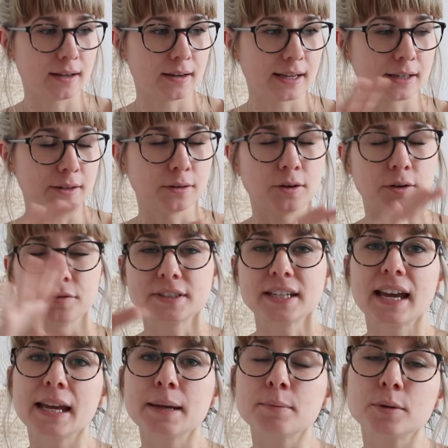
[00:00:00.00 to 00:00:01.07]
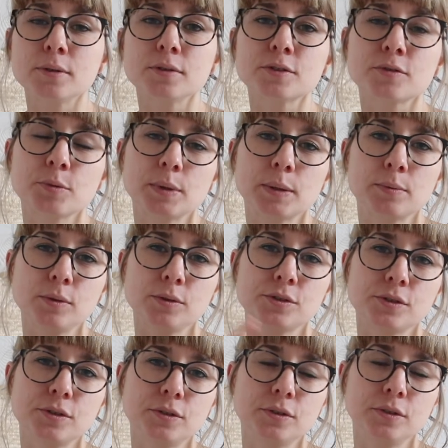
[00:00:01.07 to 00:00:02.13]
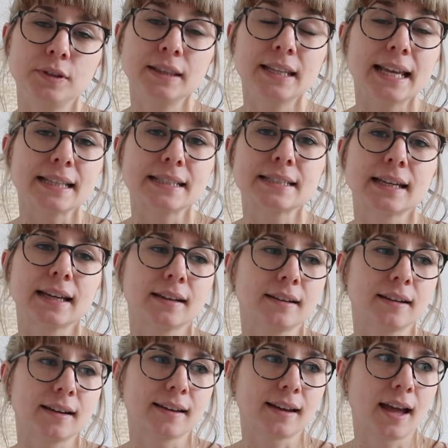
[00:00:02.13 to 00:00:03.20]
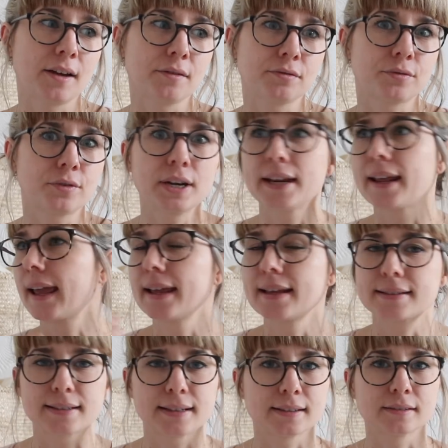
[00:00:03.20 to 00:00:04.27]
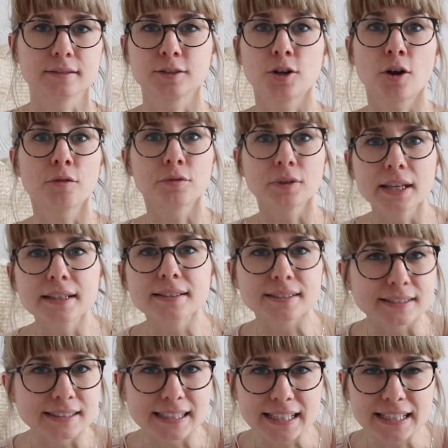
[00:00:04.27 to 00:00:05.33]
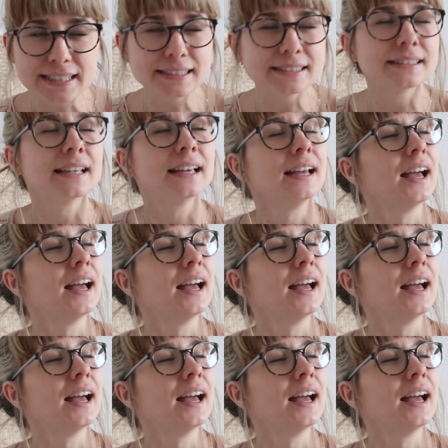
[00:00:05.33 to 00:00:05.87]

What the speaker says: like a lot of tables for people to knit and like have free cakes and coffees and teas.